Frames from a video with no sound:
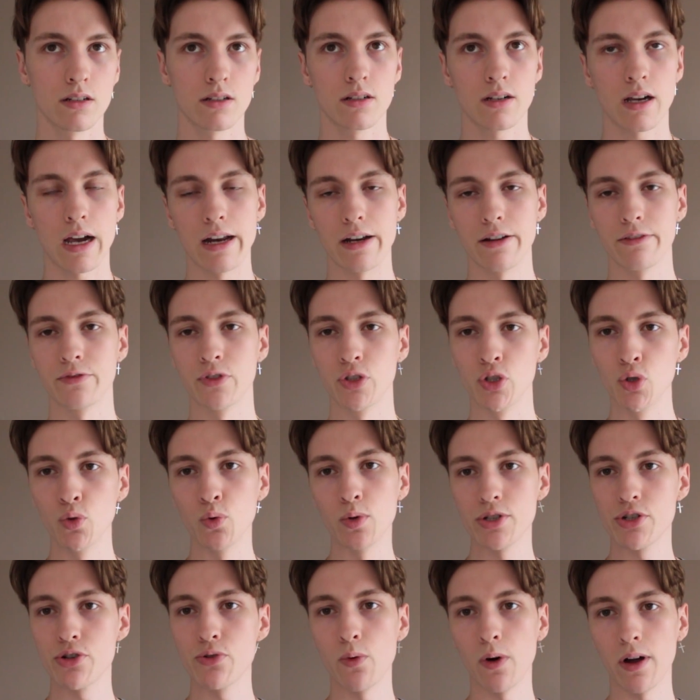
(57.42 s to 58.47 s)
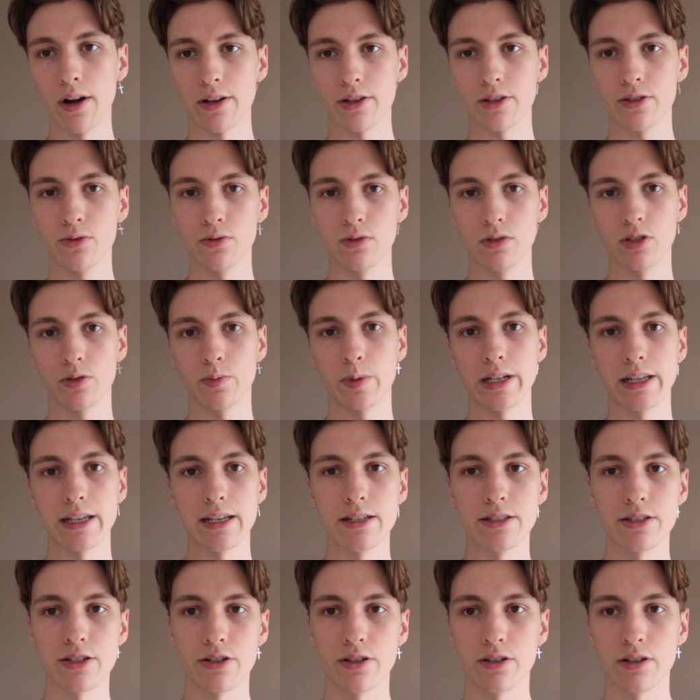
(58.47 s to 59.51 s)
kind of do what you want it to a little bit
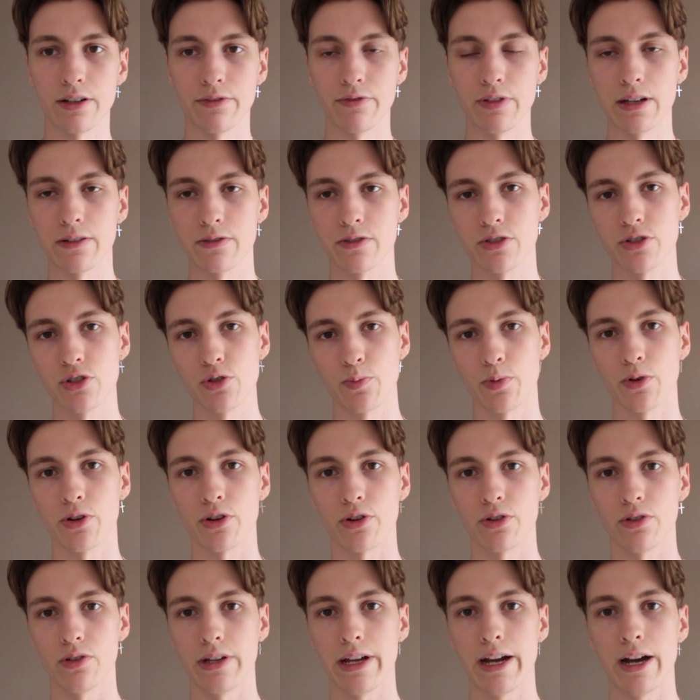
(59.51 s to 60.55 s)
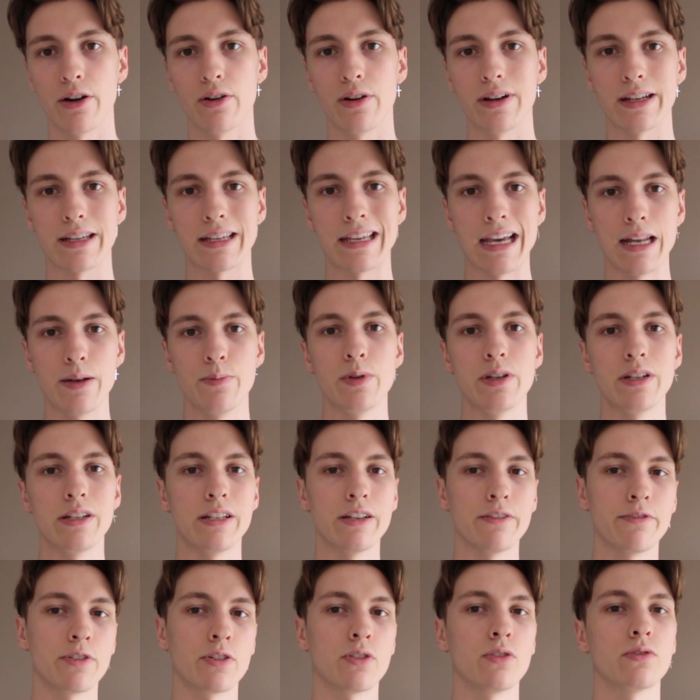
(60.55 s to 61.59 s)
easier. If you have super curly hair, it can be
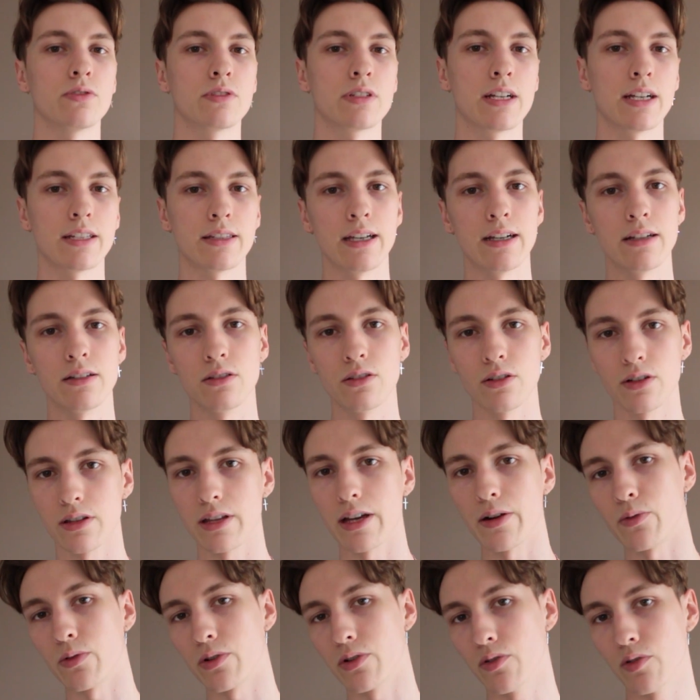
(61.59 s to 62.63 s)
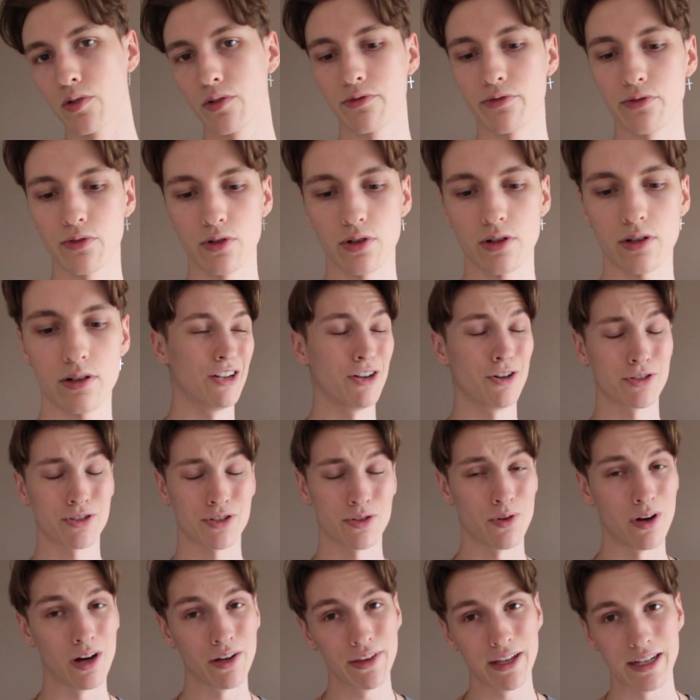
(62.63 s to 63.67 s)
difficult to get that look that we're going for. And
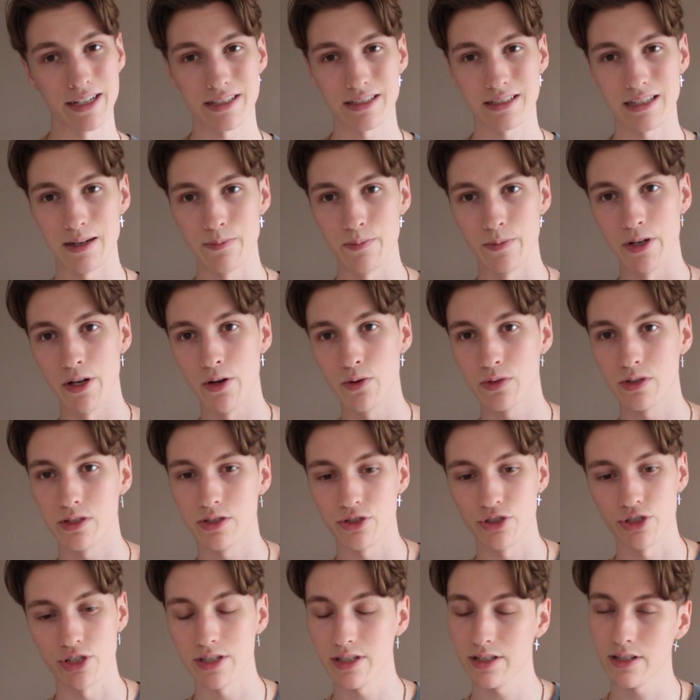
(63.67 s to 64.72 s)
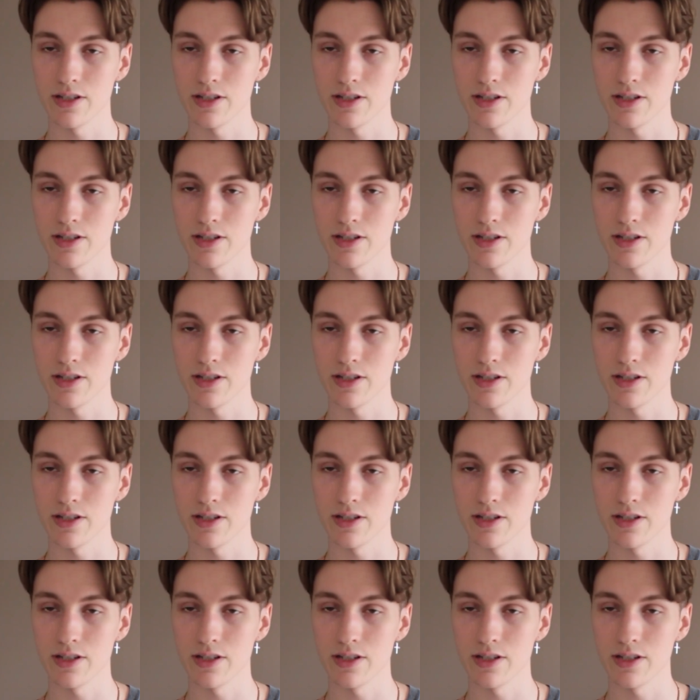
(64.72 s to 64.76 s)
also on that same note, just